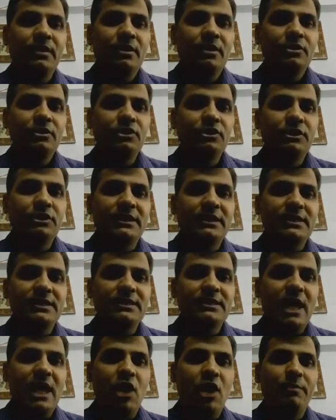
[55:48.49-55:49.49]
this is
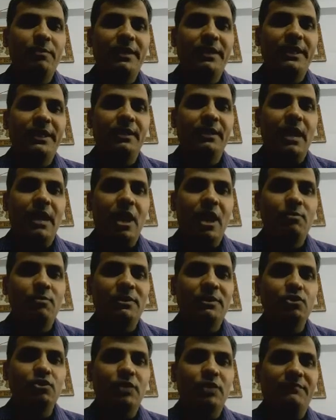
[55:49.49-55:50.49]
how much
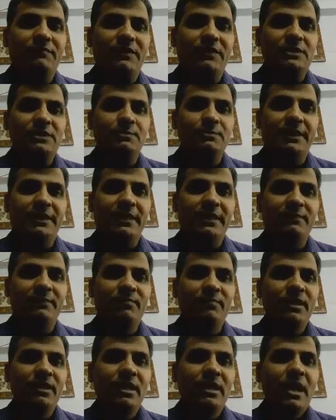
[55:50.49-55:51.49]
you have transmitted
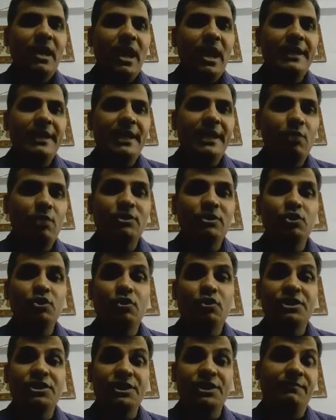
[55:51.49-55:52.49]
and how much you
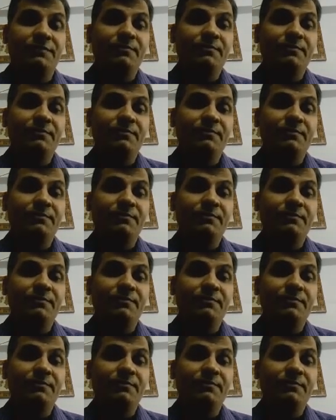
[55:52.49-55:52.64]
received.